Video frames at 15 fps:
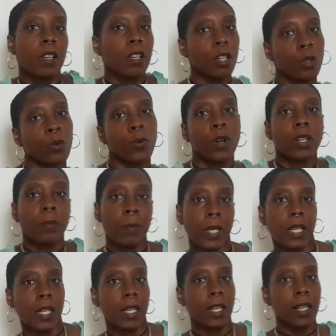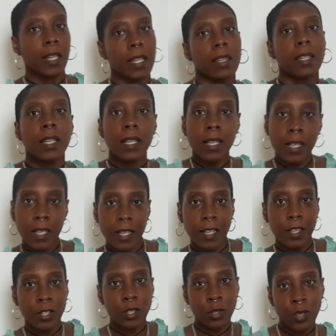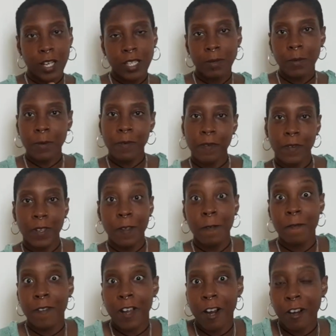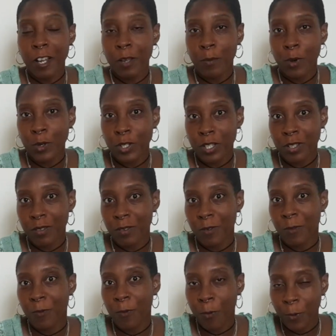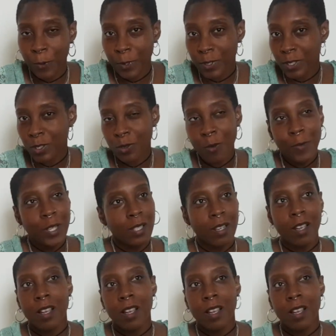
you want to be like this, you guys might be feeling very emotional. There's so much,